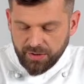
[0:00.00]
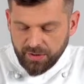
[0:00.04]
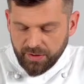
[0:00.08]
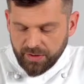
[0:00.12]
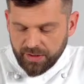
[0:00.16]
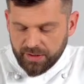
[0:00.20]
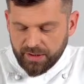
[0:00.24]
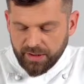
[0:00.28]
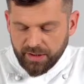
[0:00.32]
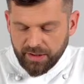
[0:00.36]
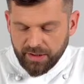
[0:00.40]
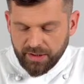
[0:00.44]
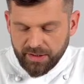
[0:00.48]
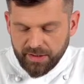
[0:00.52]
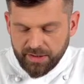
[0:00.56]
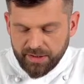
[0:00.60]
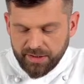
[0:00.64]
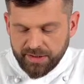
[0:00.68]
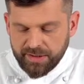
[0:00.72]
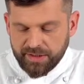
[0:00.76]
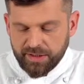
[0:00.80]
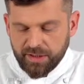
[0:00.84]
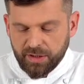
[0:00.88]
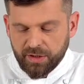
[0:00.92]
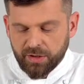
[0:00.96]
the
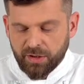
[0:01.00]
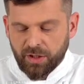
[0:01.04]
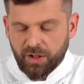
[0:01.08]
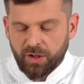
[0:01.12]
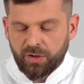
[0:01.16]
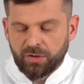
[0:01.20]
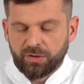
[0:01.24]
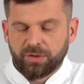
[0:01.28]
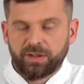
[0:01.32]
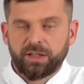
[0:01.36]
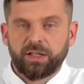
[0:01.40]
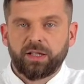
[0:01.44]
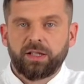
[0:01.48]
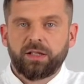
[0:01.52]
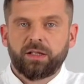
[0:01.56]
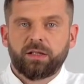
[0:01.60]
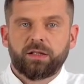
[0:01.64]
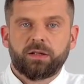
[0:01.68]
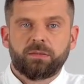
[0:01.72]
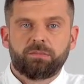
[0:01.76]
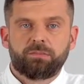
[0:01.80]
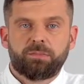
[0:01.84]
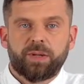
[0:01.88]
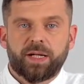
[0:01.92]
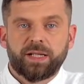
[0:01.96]
seal only
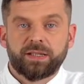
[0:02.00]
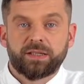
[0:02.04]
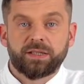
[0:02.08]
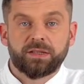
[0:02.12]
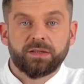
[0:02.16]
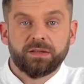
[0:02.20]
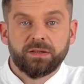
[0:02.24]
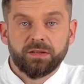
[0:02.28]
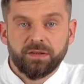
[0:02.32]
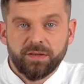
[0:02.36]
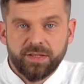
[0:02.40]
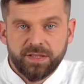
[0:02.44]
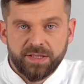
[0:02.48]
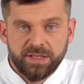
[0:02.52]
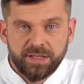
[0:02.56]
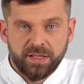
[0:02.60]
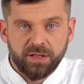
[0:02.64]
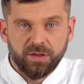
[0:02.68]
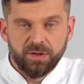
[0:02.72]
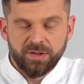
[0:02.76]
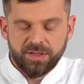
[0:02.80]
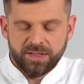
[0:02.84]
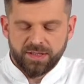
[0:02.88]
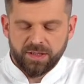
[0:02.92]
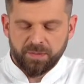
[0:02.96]
button
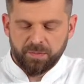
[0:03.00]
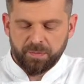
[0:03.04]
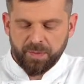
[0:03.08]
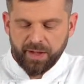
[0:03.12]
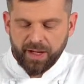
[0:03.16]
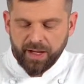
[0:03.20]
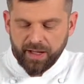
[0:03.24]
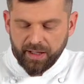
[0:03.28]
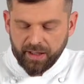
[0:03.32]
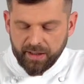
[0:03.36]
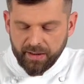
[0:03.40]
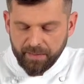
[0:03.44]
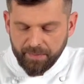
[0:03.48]
seals the bag.